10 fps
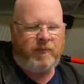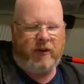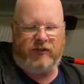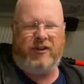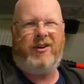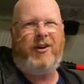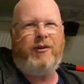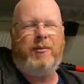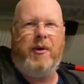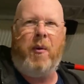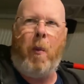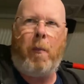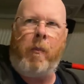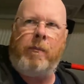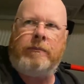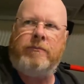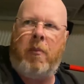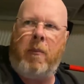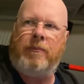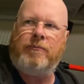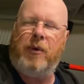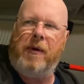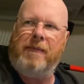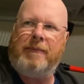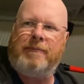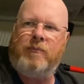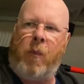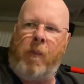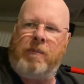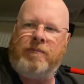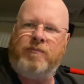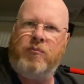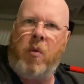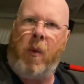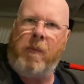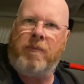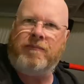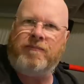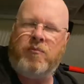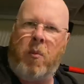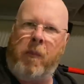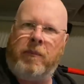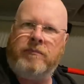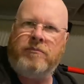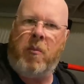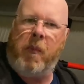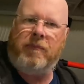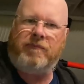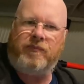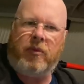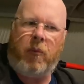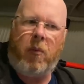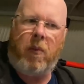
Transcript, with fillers: It's not horrible, but... I can't taste cheese. Can you taste cheese?